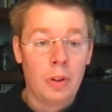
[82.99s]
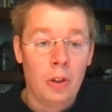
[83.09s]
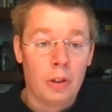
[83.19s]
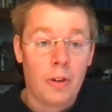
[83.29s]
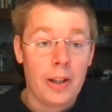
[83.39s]
that
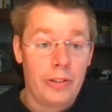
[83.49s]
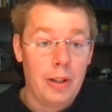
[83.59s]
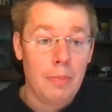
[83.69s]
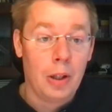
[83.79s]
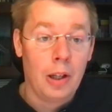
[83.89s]
look very
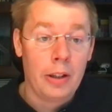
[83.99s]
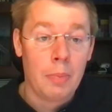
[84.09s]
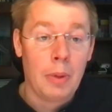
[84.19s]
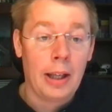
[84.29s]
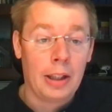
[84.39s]
similar, at the
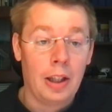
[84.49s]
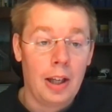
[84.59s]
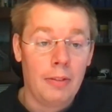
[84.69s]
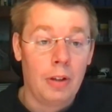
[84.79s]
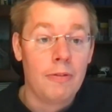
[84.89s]
molecular
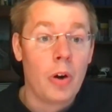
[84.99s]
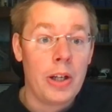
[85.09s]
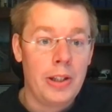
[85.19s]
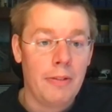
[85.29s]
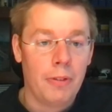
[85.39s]
level are
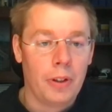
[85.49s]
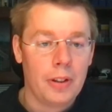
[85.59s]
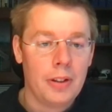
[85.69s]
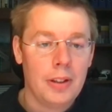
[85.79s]
very different.